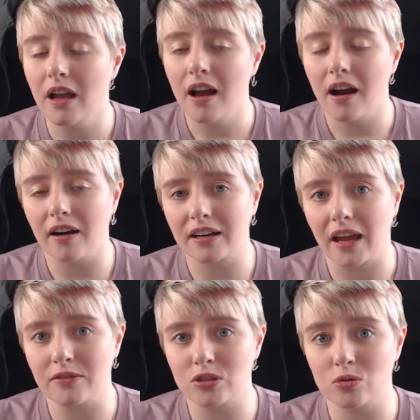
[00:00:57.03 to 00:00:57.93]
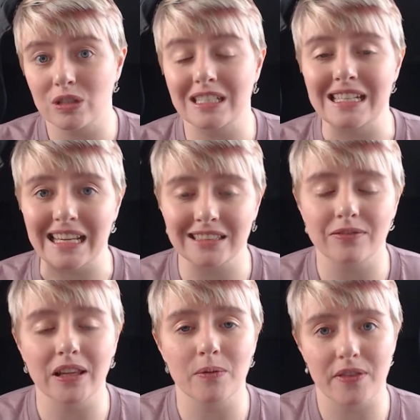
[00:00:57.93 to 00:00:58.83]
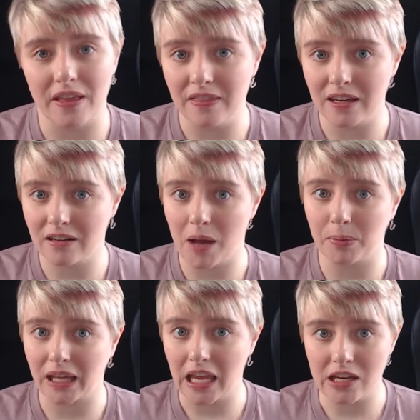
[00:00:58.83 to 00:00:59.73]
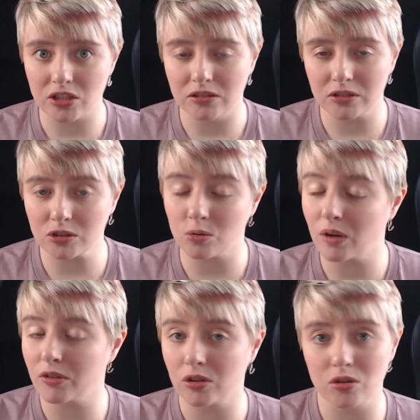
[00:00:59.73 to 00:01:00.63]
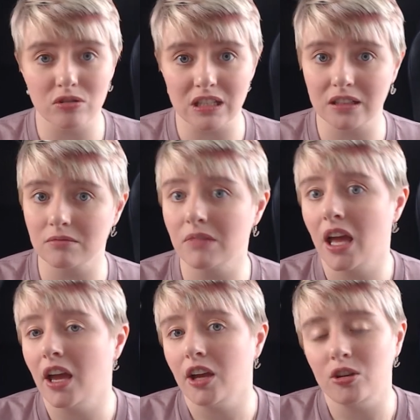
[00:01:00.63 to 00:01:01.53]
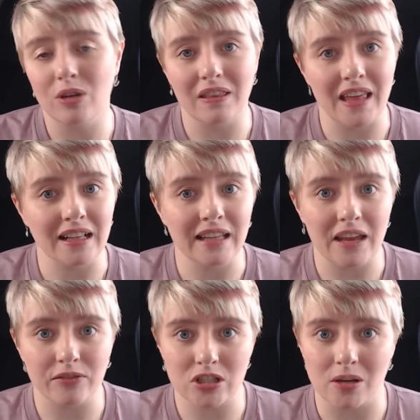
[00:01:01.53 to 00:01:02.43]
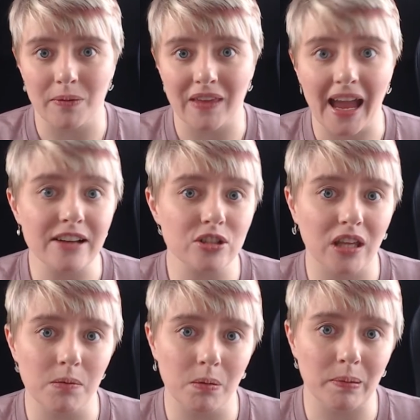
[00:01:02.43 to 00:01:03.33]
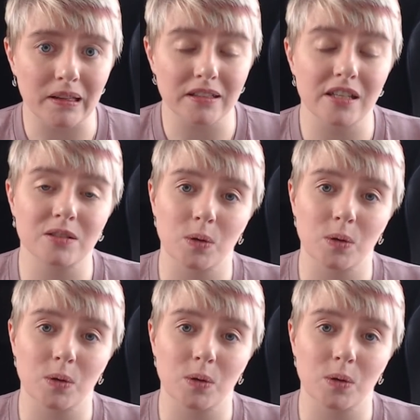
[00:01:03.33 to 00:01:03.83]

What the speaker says: Archive Storage natively within their applications. So if you're using them, you can then leverage some of the Azure capabilities while